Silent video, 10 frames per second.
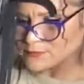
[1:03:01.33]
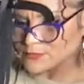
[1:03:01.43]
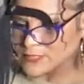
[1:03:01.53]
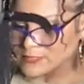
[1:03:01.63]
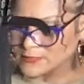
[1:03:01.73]

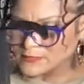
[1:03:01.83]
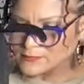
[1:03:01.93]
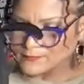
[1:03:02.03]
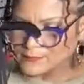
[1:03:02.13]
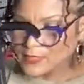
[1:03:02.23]
dress.
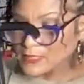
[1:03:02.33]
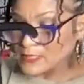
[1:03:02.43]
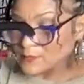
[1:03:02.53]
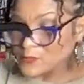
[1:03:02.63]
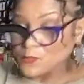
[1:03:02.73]

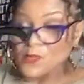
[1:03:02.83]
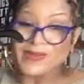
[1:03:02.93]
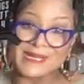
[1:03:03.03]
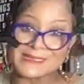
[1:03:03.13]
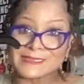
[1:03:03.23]
to be
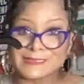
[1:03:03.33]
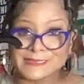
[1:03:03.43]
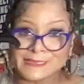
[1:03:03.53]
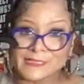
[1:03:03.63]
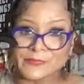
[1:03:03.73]
worn as a
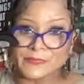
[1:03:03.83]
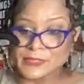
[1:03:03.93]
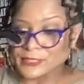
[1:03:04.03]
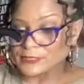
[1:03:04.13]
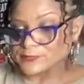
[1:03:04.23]

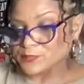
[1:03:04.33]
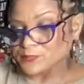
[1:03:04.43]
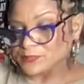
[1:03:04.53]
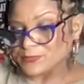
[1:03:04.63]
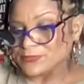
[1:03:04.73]
slip.
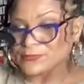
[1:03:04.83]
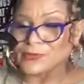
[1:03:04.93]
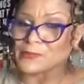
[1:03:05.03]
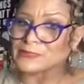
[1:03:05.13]
People don't be knowing